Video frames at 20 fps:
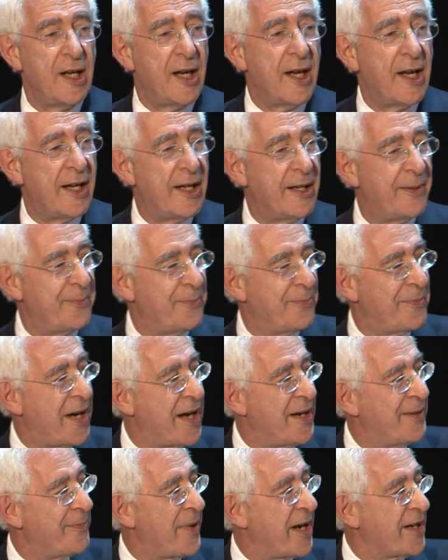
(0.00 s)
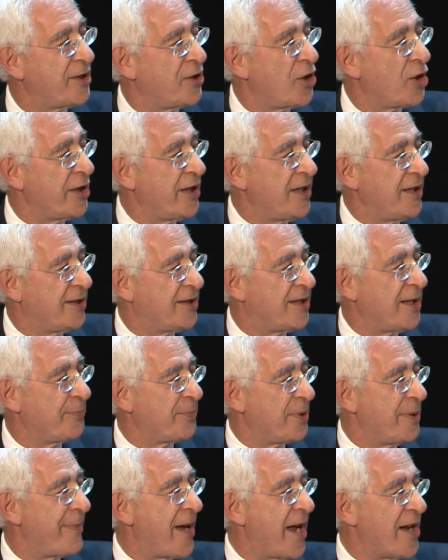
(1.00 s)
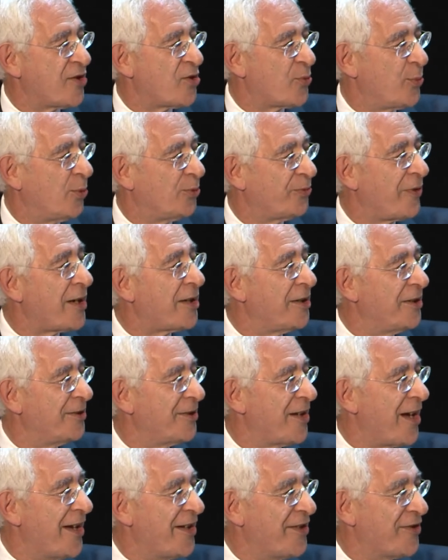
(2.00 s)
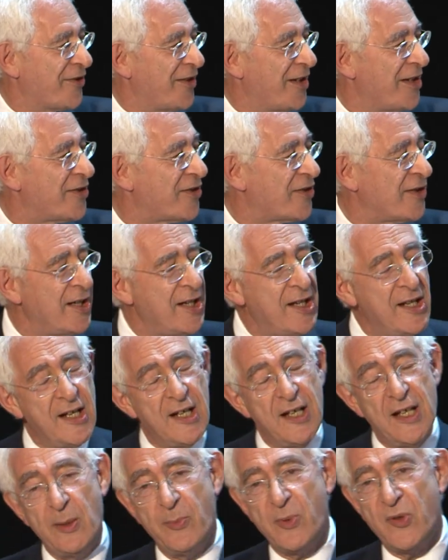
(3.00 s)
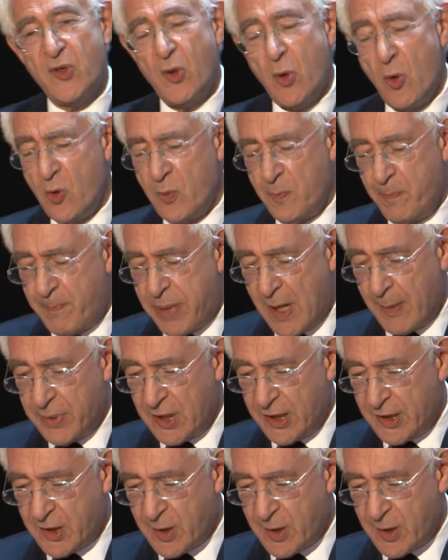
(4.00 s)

uh, my, my colleague diplomats will recognize this, it was called public